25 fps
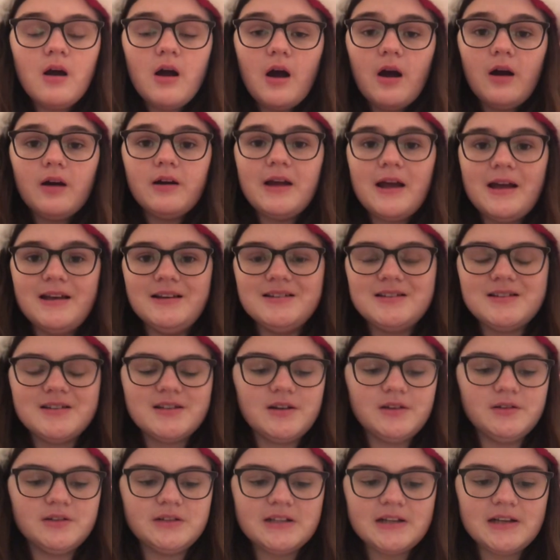Okay, so
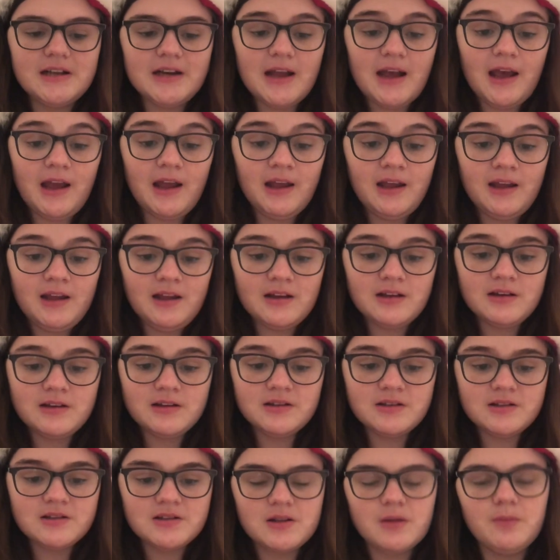today
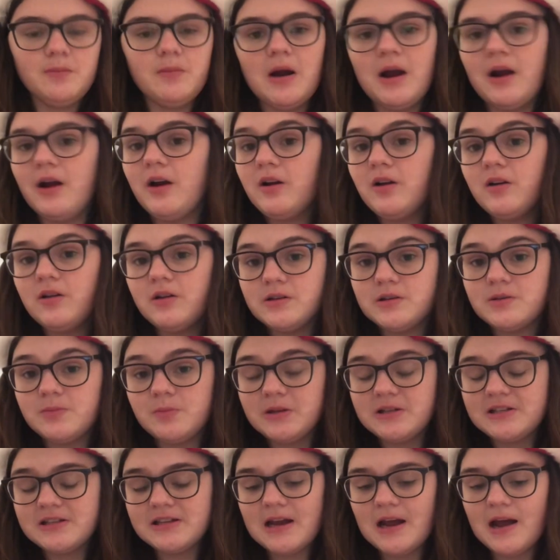is the Merry
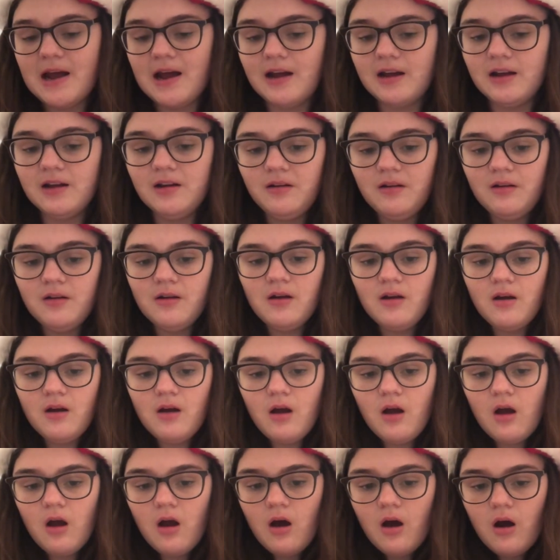Christmas tag.
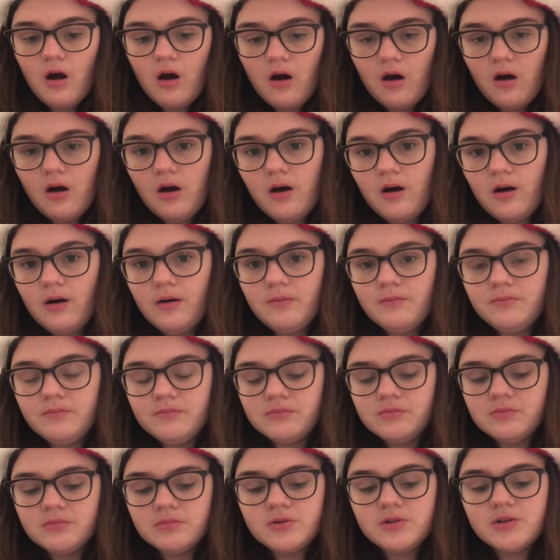Um,
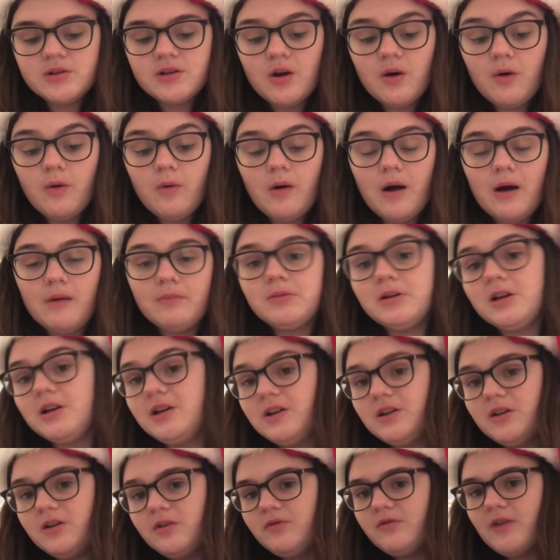so I'm
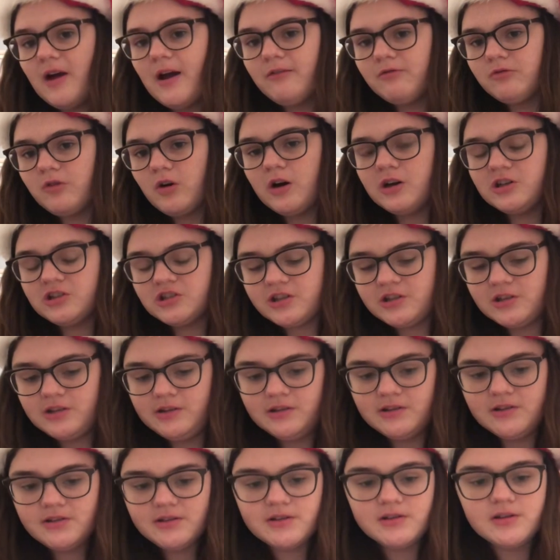gonna do five
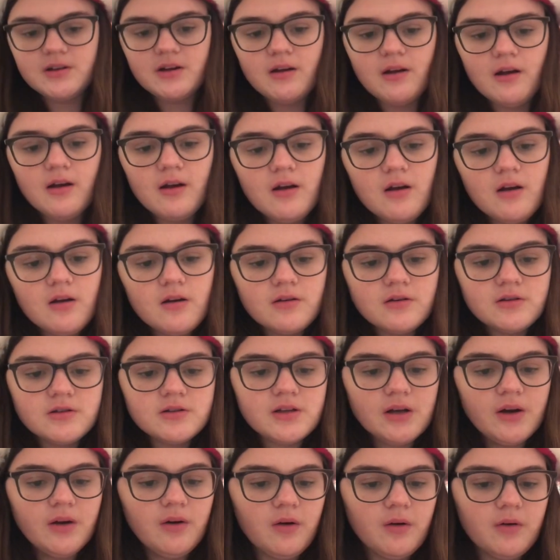questions.
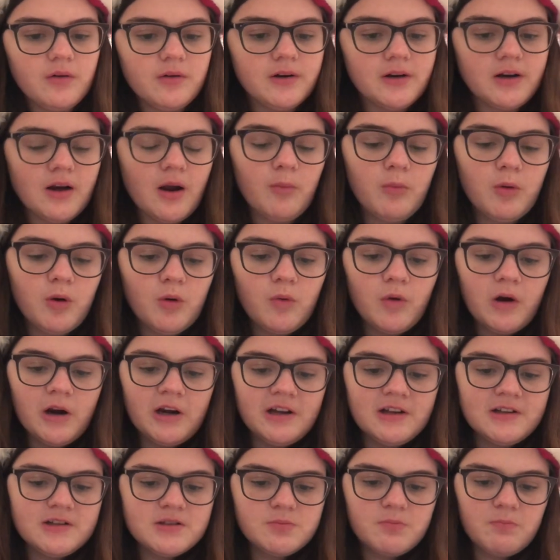So number one
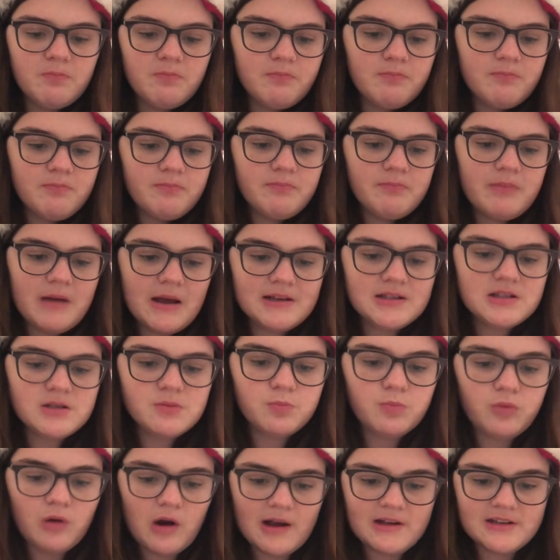is best
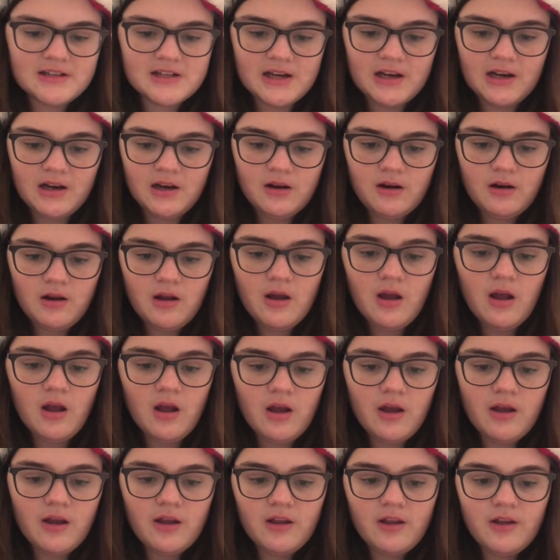present
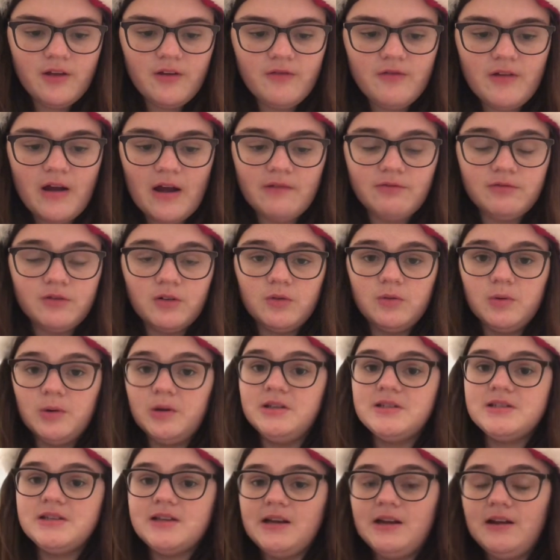you've ever
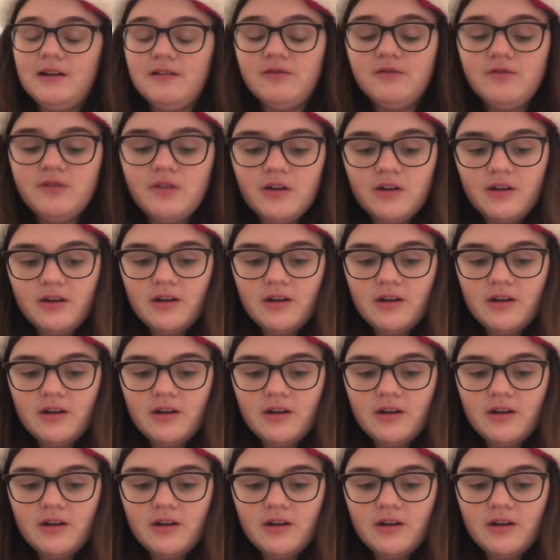received.